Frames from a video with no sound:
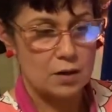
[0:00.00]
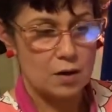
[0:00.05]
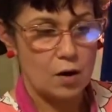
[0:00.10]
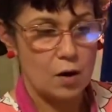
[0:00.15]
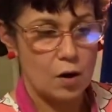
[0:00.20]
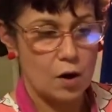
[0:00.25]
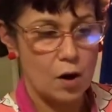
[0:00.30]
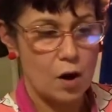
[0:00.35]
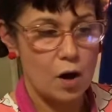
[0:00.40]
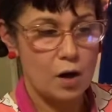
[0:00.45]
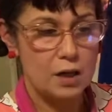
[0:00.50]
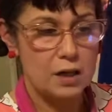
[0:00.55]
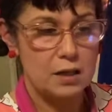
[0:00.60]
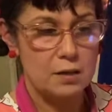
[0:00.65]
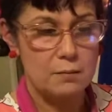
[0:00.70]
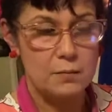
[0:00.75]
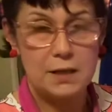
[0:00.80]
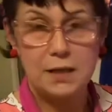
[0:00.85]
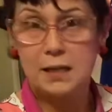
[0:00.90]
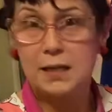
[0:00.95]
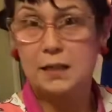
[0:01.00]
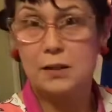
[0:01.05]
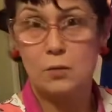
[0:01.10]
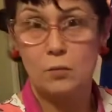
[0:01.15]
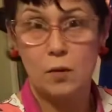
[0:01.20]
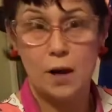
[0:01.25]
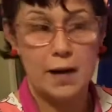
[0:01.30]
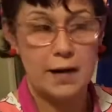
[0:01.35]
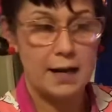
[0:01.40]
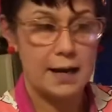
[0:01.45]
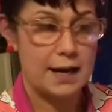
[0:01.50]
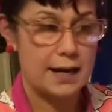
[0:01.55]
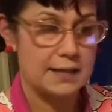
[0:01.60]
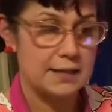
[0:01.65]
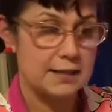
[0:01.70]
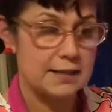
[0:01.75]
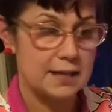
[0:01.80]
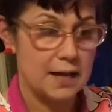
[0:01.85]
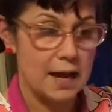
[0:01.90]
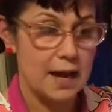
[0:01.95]
are all going to be in the right-hand
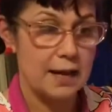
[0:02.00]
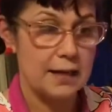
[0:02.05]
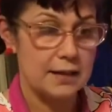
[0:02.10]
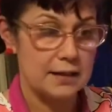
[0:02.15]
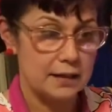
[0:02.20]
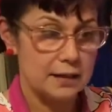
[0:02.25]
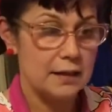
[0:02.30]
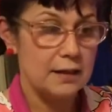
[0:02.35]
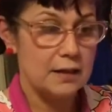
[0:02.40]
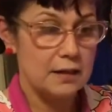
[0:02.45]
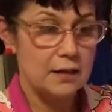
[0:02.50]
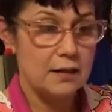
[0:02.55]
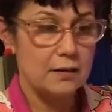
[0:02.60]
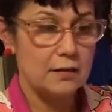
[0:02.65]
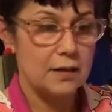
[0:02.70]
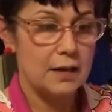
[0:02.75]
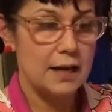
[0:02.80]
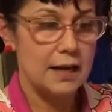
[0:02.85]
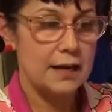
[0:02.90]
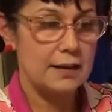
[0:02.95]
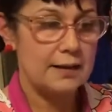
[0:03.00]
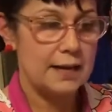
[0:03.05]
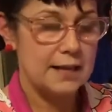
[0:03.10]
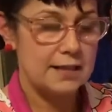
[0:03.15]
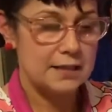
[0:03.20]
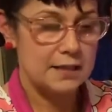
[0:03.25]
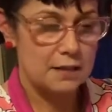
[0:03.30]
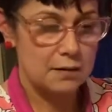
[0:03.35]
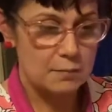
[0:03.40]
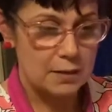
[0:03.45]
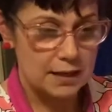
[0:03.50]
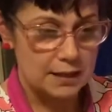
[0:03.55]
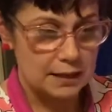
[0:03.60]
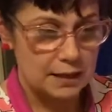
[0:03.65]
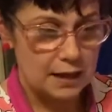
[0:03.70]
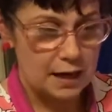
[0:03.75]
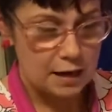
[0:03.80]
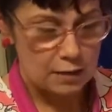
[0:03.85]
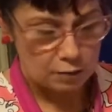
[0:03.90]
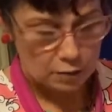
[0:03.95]
side. Okay, that's going to make it a
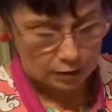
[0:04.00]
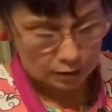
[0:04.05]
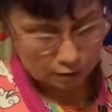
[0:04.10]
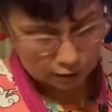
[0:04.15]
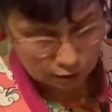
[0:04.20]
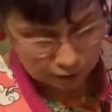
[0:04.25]
lot quicker.